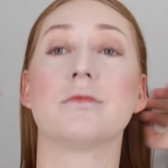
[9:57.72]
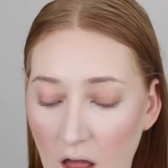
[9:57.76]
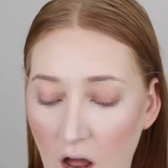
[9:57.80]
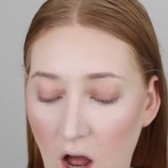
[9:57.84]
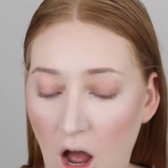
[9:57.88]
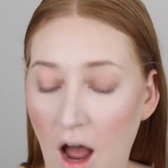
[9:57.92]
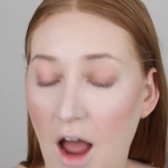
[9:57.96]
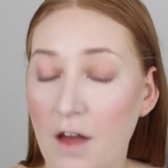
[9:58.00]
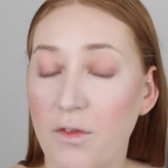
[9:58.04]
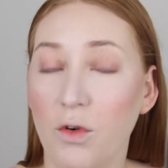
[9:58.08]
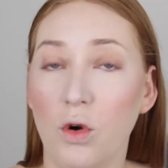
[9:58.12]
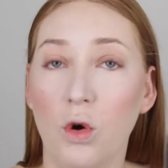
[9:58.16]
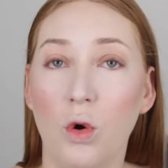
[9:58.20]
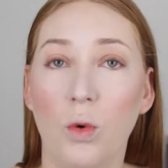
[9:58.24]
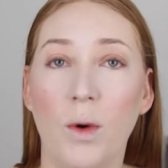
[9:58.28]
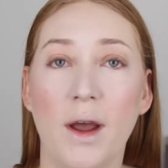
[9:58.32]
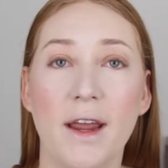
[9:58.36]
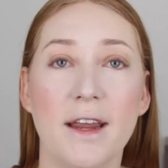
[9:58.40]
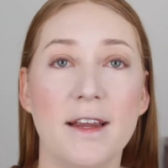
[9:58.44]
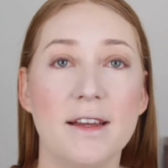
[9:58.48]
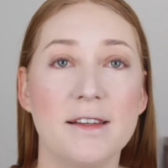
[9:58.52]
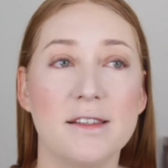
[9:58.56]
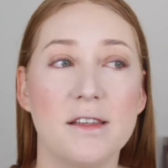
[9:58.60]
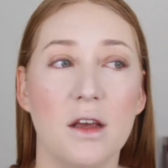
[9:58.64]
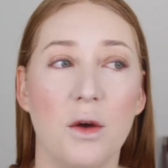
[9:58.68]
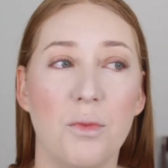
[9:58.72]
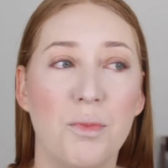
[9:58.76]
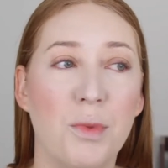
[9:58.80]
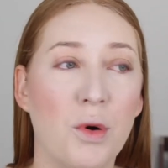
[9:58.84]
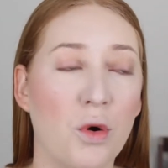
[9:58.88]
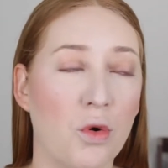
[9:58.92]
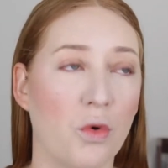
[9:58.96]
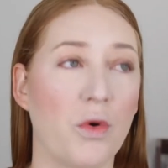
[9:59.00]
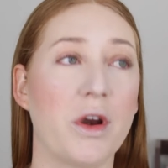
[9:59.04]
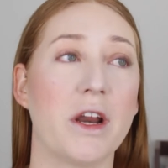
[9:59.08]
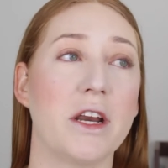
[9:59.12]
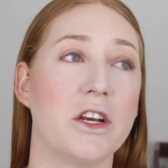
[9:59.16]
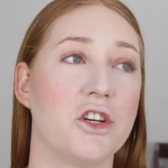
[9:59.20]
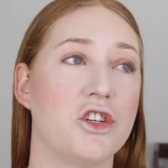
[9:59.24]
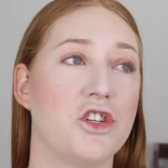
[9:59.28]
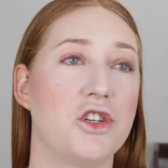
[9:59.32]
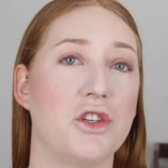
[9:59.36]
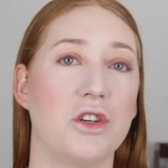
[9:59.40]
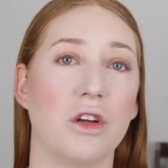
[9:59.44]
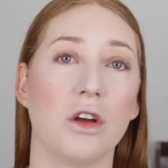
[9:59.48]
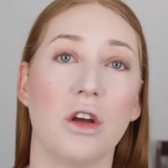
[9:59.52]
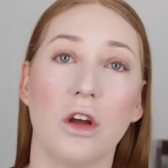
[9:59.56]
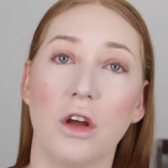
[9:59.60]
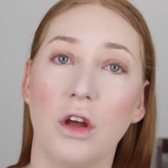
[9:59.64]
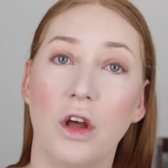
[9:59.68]
I've always
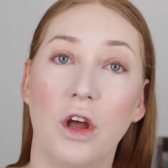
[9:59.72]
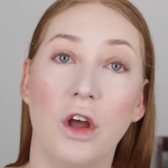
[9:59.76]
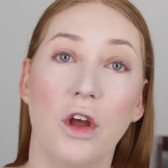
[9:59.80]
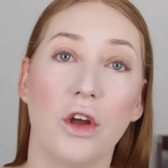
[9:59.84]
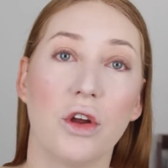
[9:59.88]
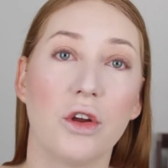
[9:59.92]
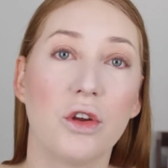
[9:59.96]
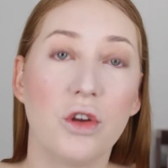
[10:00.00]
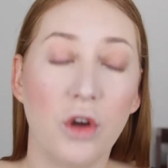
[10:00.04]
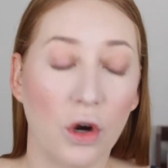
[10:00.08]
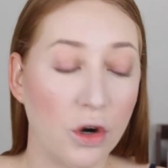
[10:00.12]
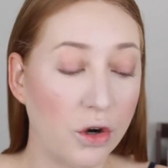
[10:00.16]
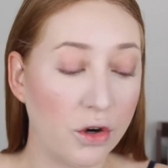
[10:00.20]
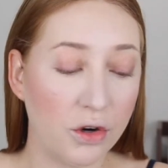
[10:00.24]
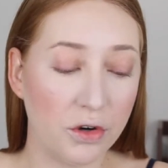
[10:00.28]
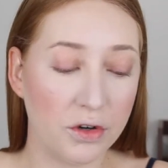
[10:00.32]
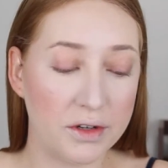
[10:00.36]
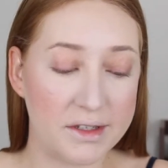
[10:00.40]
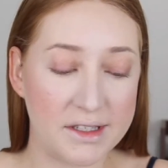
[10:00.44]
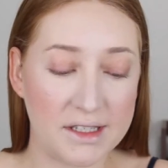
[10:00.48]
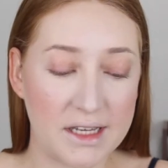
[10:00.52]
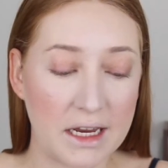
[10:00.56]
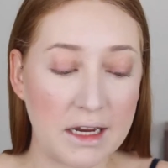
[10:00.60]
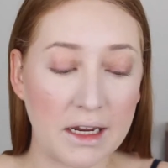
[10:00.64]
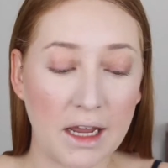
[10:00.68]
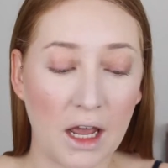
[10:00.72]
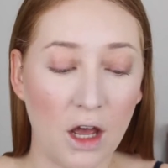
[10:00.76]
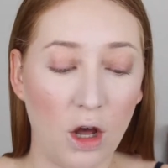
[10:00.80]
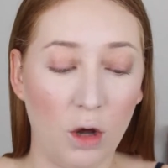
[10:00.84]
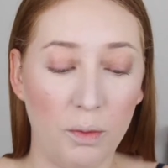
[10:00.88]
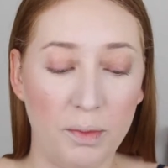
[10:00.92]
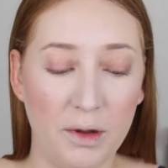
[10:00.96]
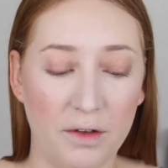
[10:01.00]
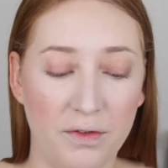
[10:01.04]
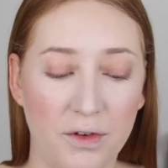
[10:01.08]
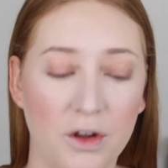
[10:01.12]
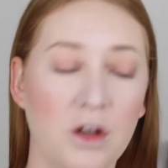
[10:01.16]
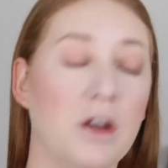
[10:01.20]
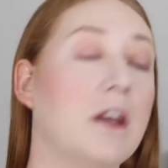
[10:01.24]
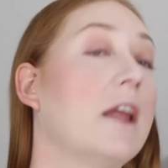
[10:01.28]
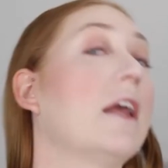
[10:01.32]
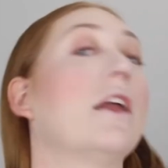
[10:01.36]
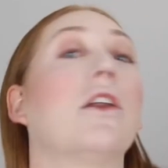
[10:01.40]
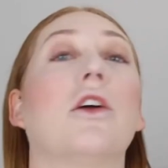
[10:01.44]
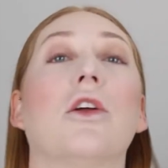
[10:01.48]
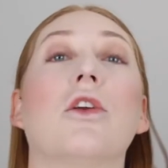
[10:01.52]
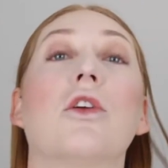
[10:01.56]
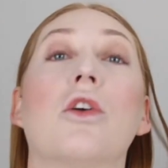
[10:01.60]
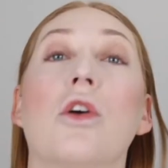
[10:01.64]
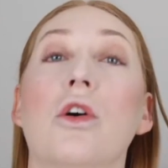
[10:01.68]
preached, go seek help if you need
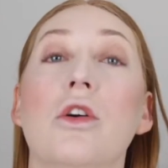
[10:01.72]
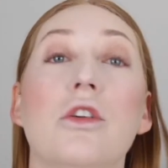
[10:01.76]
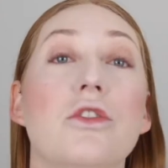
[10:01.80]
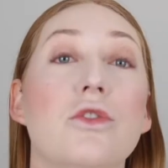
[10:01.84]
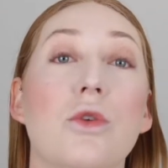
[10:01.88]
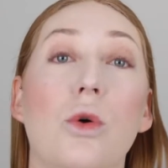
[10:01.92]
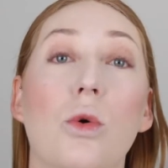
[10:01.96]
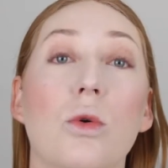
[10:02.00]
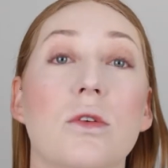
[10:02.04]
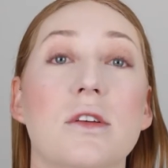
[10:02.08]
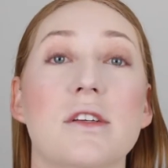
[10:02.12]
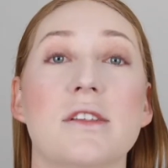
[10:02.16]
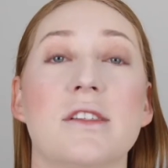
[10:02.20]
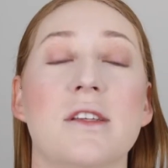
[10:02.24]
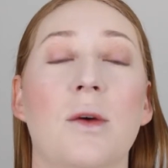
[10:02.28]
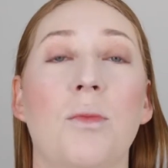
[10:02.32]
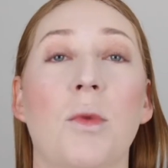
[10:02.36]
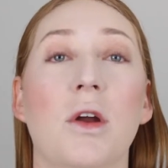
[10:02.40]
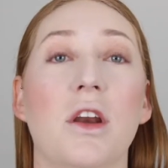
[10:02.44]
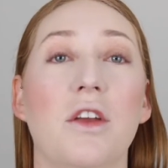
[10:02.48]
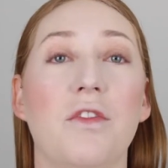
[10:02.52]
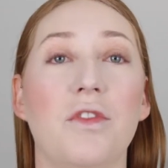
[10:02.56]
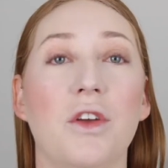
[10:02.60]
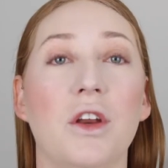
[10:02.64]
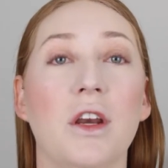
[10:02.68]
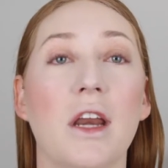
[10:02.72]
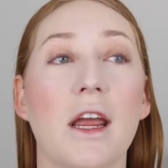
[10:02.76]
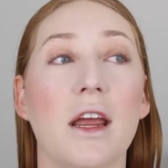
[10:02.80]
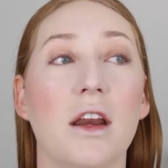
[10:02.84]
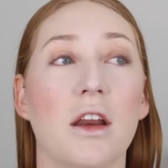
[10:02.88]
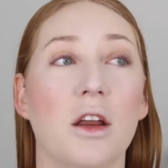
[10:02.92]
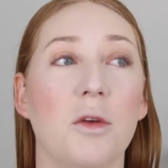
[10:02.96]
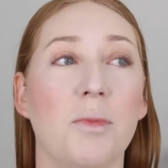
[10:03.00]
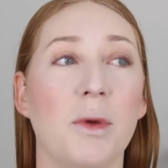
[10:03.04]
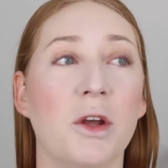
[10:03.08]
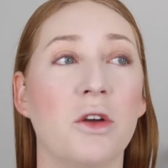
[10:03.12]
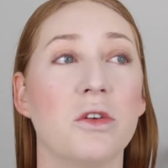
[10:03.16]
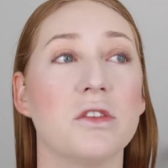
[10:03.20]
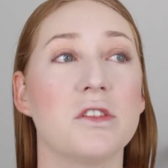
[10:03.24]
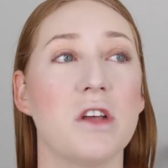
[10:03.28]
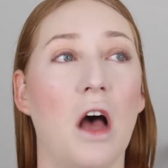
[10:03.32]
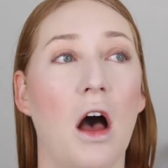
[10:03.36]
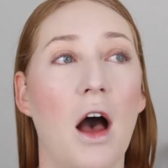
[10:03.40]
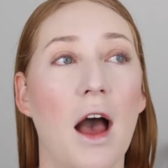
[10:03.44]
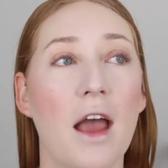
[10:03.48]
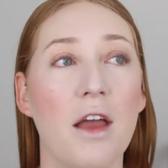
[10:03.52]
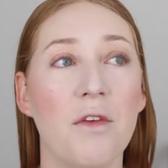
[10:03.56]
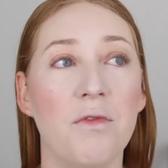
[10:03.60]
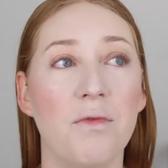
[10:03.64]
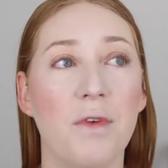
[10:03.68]
it, go talk to someone if you need it, because
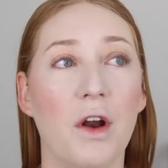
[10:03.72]
I am